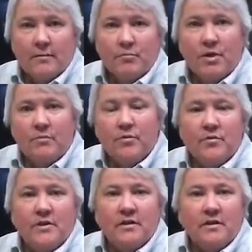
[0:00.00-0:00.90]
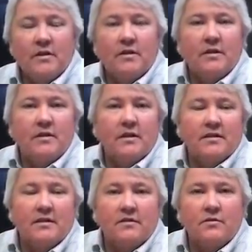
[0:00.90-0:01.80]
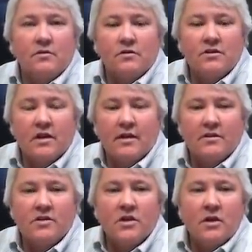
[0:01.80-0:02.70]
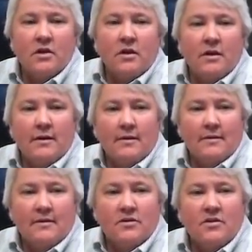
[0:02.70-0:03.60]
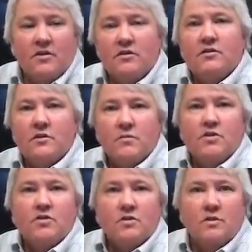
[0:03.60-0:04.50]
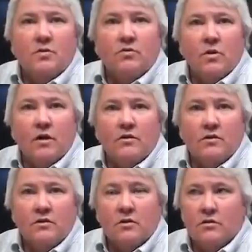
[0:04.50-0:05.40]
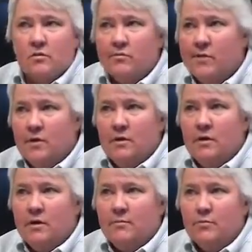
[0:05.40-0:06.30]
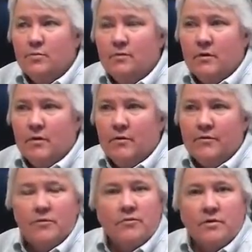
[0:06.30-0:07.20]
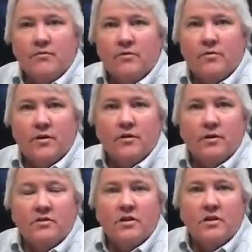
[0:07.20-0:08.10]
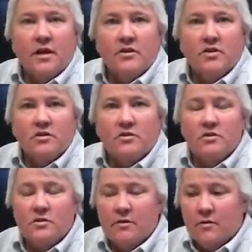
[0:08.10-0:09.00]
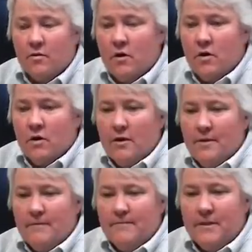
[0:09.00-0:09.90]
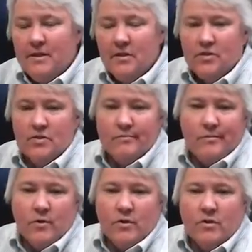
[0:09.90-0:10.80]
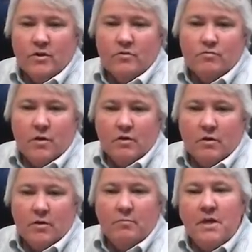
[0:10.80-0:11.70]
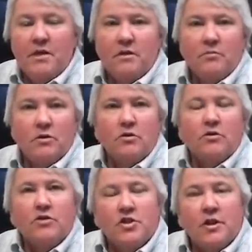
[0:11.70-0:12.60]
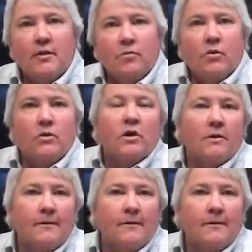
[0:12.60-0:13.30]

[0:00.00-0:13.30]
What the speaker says: people that can connect into our sites that send us images to be read, so all through different various connections. So it's a medium-large network.